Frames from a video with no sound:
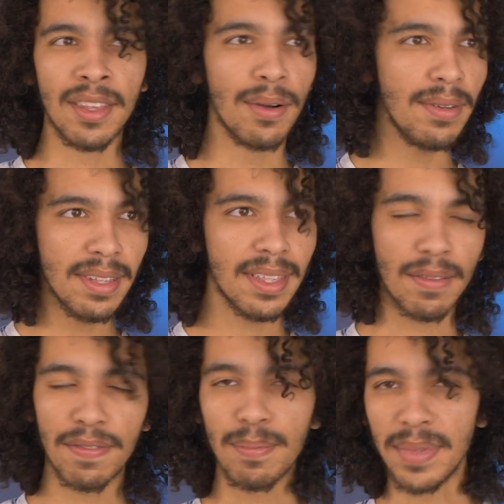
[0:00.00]
the only
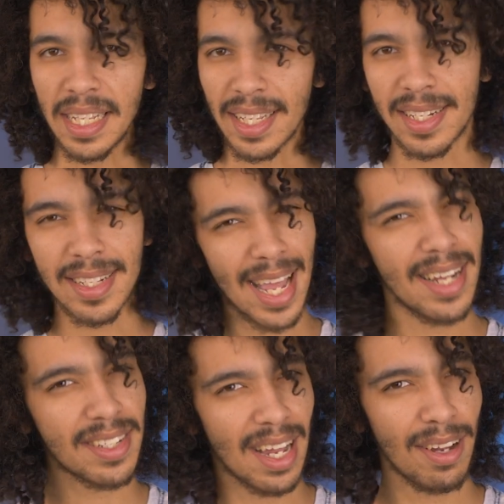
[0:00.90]
thing for me that
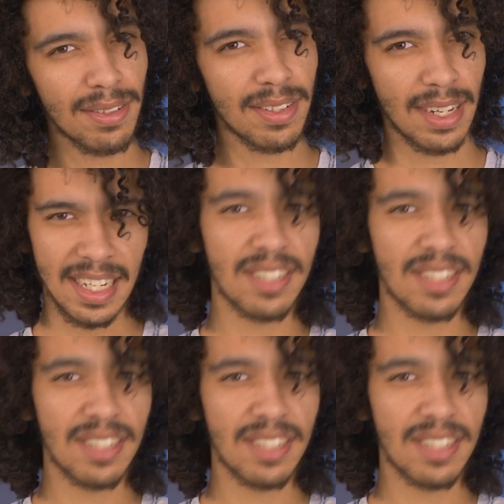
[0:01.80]
stands out, at